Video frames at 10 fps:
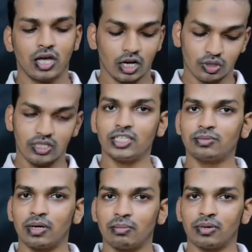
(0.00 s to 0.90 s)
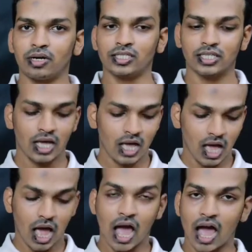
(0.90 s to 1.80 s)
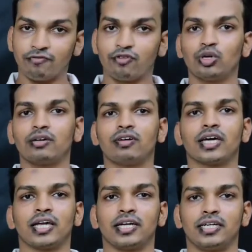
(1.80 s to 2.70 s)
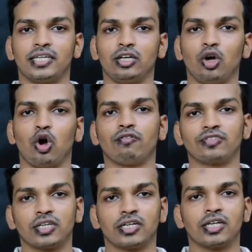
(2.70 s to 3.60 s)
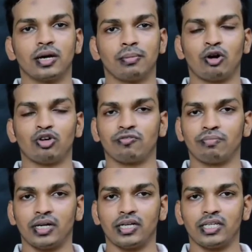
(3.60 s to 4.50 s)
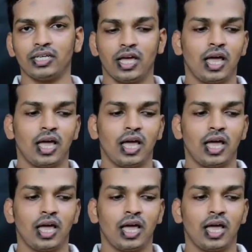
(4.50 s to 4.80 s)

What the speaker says: Now these members have to give a guarantee of certain amount of money